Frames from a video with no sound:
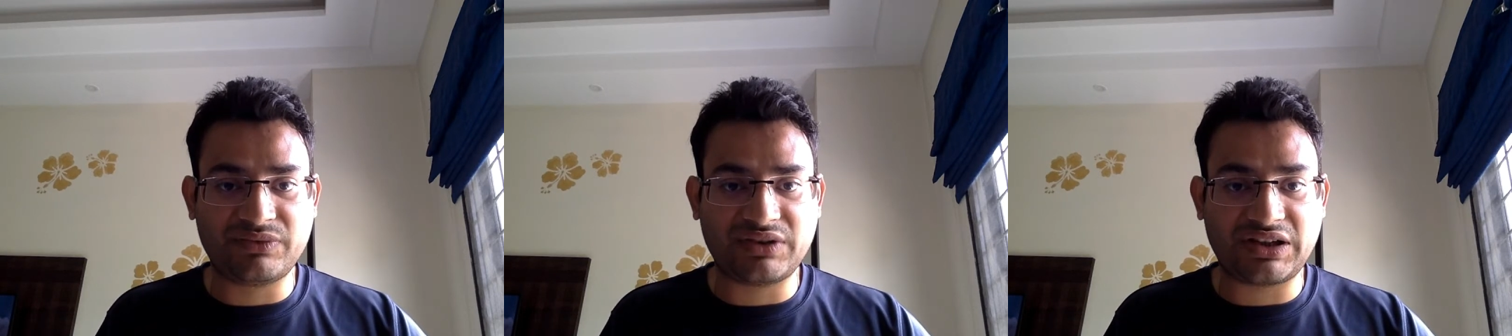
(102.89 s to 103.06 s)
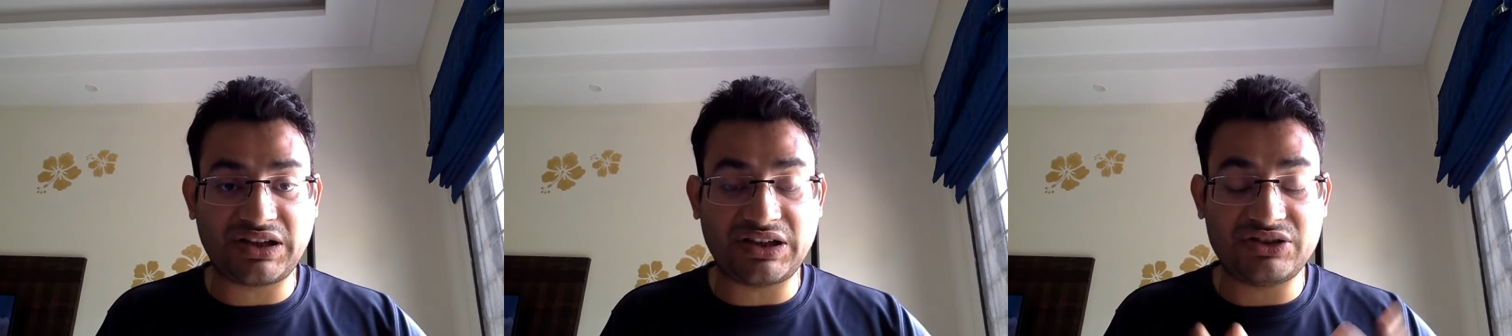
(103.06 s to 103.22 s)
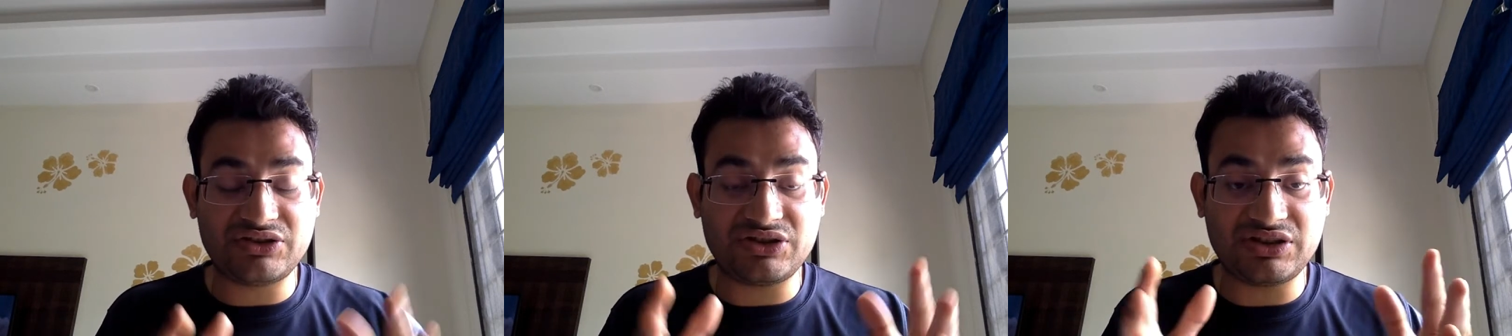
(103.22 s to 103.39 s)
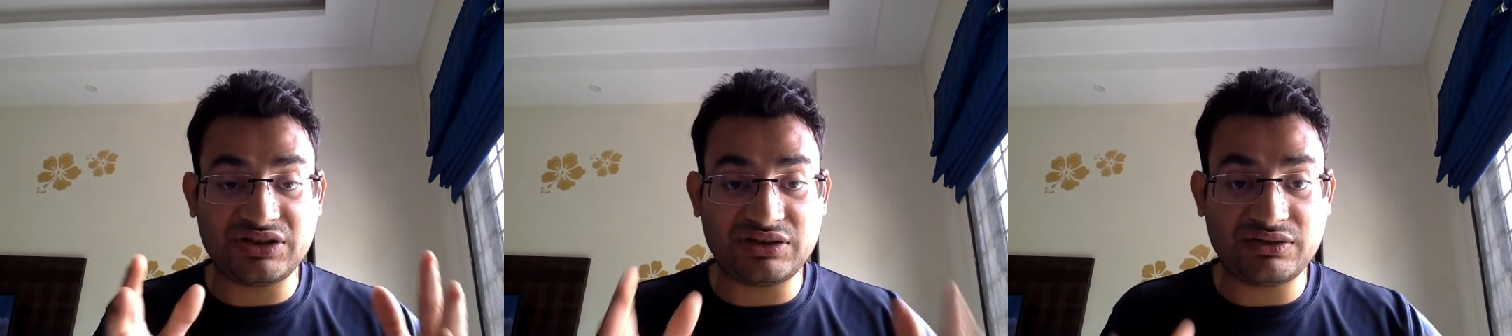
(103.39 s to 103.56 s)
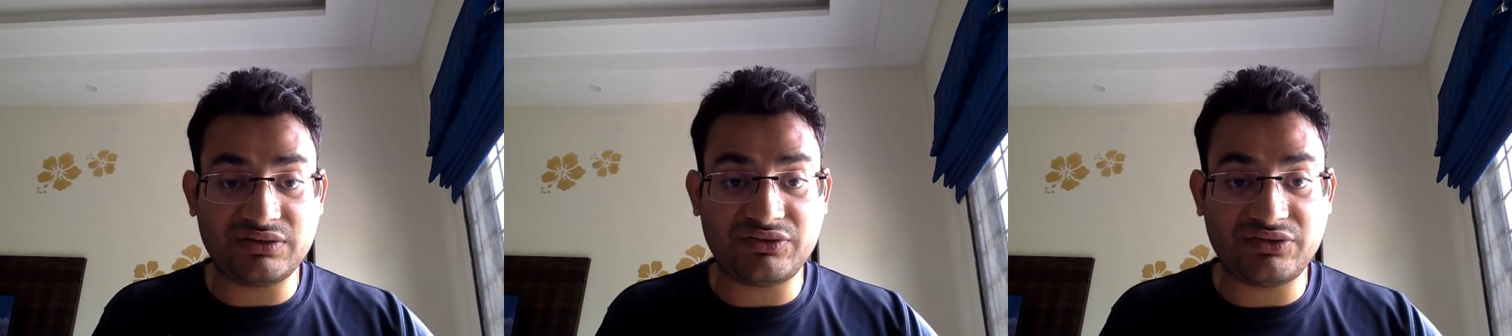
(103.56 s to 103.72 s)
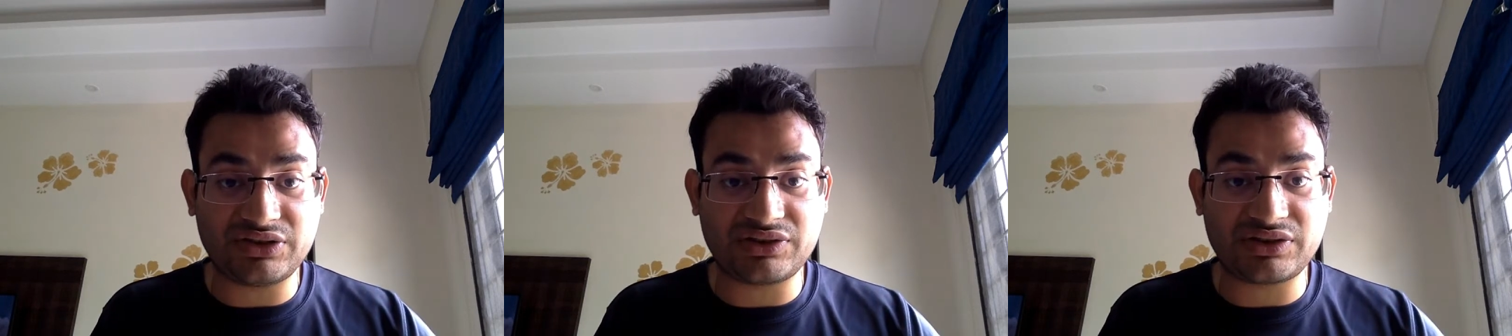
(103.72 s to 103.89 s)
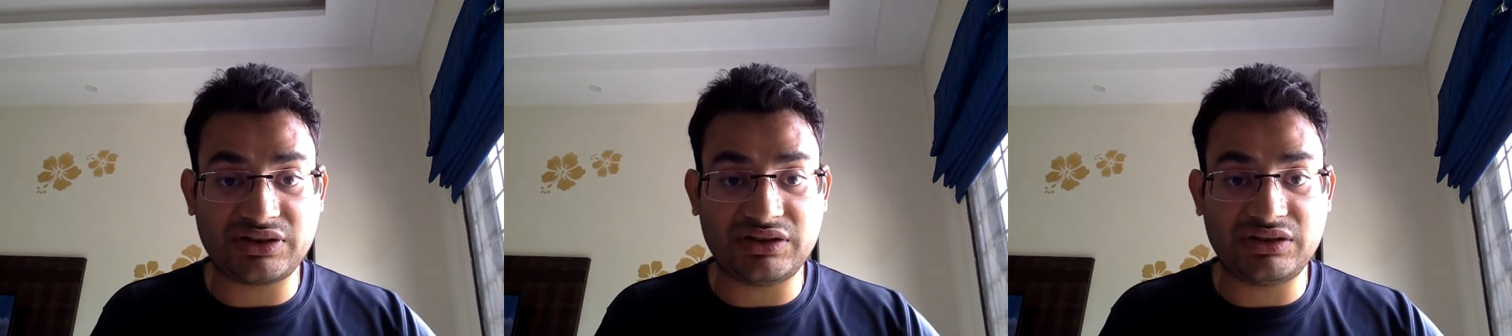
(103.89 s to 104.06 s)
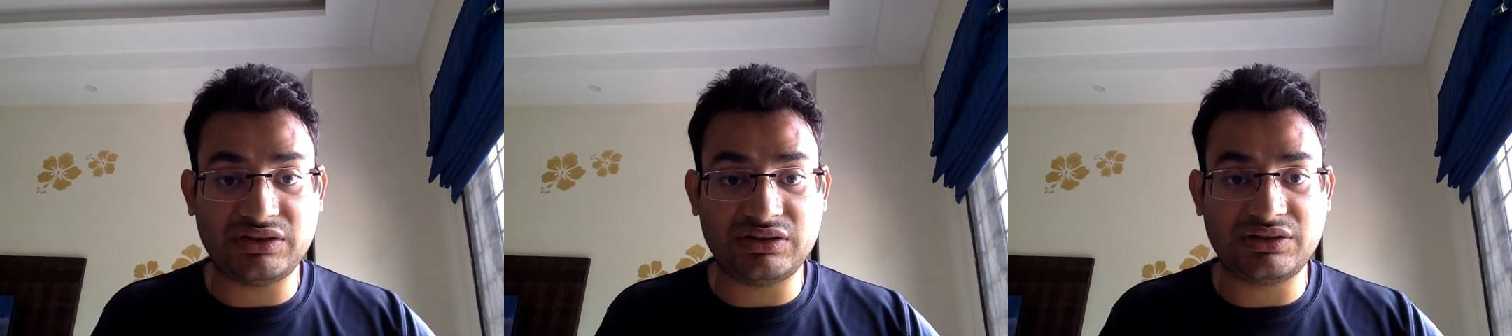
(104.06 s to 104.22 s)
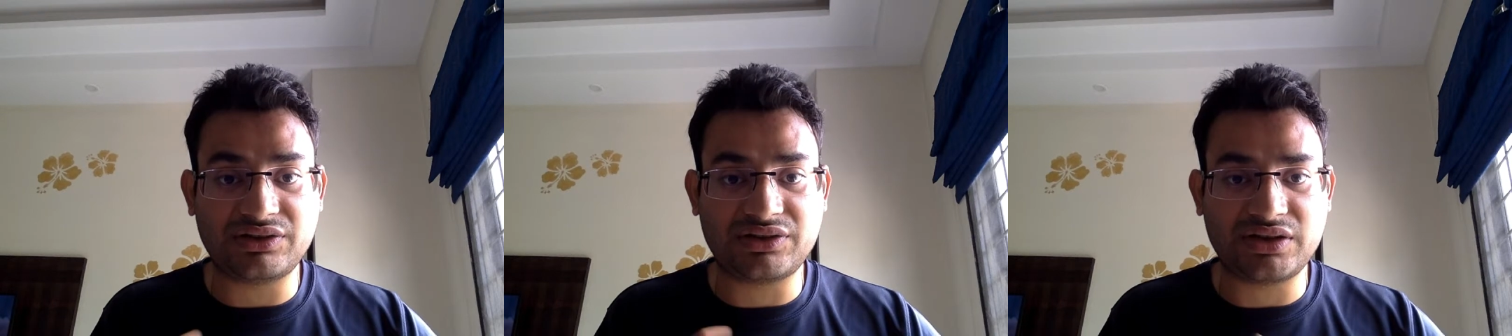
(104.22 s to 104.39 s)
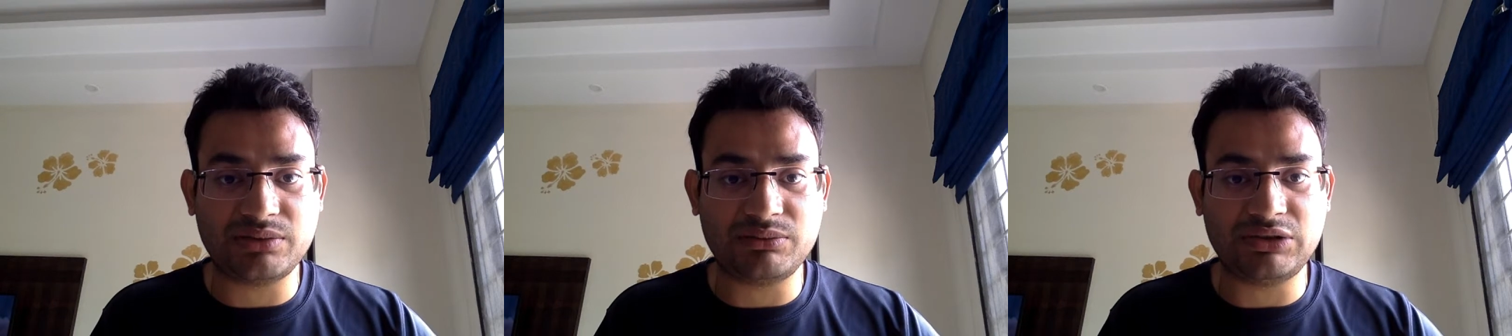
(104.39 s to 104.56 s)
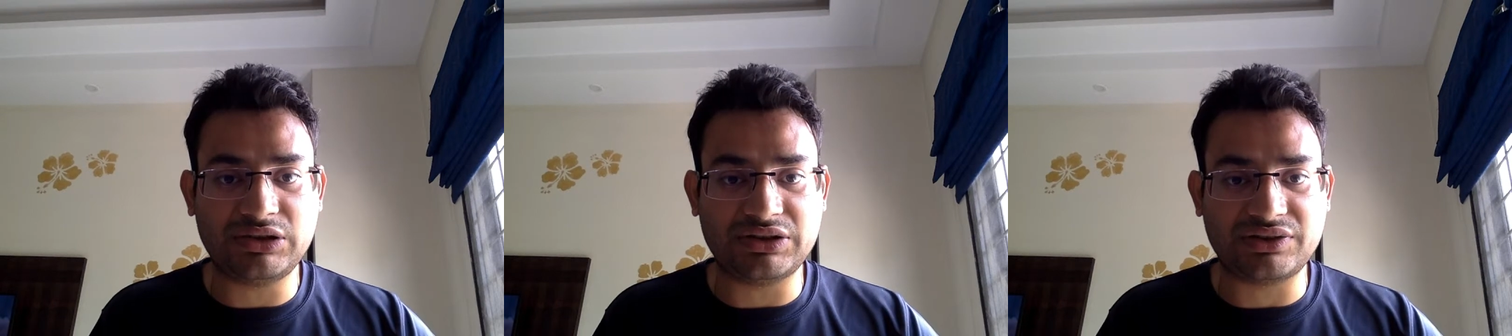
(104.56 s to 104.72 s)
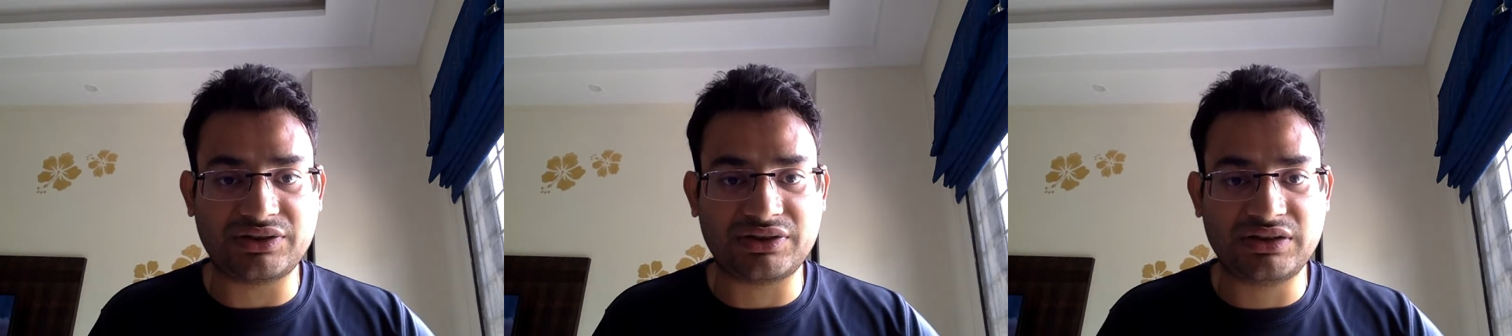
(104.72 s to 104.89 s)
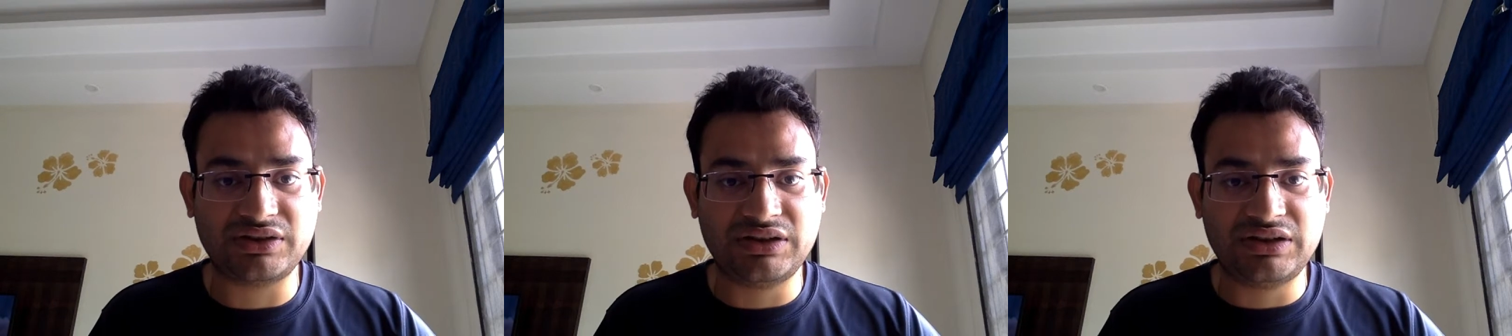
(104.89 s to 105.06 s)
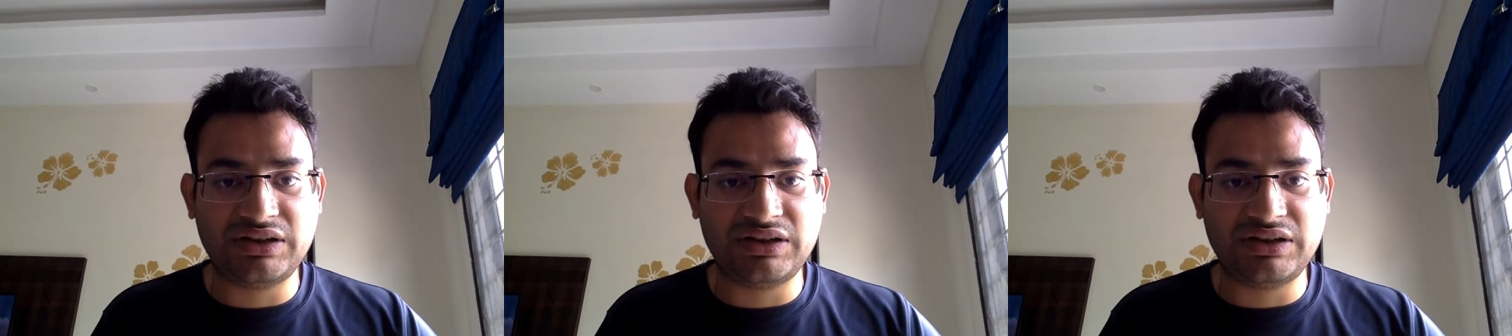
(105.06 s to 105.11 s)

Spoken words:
Keynesian fiscal stimulus,